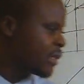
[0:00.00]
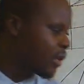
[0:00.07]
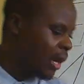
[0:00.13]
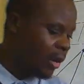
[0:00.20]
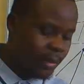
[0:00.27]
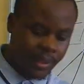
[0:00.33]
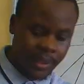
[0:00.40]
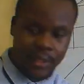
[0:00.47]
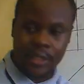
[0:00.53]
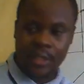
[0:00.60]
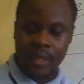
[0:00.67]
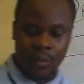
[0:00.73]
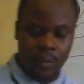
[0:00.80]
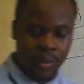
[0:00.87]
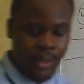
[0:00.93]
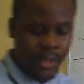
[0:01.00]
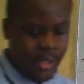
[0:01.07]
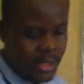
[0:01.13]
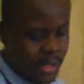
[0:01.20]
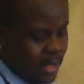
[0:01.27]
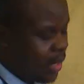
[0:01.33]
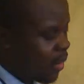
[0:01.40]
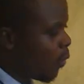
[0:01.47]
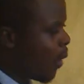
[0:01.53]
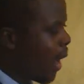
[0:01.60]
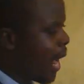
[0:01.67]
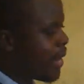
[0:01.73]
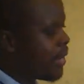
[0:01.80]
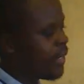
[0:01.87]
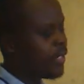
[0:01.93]
to calculate, we get
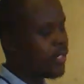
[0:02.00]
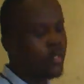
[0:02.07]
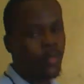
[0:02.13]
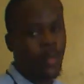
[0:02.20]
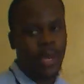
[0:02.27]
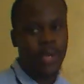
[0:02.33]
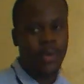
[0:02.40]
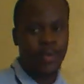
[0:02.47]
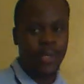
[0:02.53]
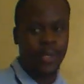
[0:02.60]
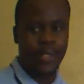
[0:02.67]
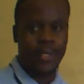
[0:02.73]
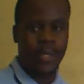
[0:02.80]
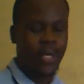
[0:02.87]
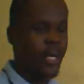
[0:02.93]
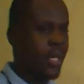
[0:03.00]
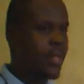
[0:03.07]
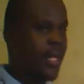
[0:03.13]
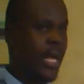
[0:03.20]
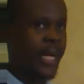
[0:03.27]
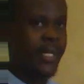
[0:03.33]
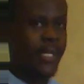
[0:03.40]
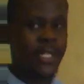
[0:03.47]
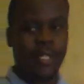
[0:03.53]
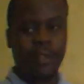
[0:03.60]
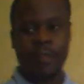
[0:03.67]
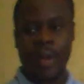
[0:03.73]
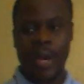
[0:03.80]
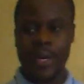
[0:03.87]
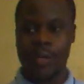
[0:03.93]
1 square unit. That is the
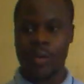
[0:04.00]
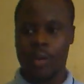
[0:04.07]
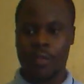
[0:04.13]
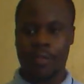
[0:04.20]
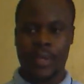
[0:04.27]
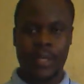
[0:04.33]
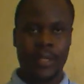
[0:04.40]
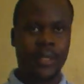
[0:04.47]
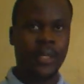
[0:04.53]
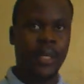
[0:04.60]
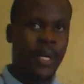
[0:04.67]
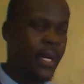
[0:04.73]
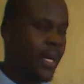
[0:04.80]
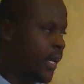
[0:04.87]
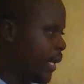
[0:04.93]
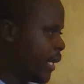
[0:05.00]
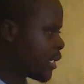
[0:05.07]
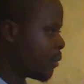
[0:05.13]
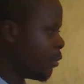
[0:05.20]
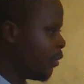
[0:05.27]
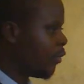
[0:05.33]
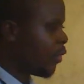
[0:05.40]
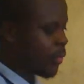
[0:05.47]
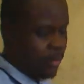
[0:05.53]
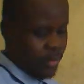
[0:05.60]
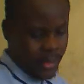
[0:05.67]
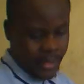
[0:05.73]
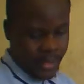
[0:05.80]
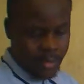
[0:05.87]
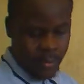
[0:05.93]
value of this. Let's move on to
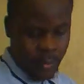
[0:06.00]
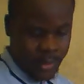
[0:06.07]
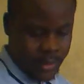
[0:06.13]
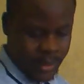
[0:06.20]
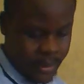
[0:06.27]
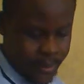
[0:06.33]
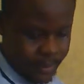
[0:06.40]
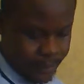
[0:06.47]
the next question.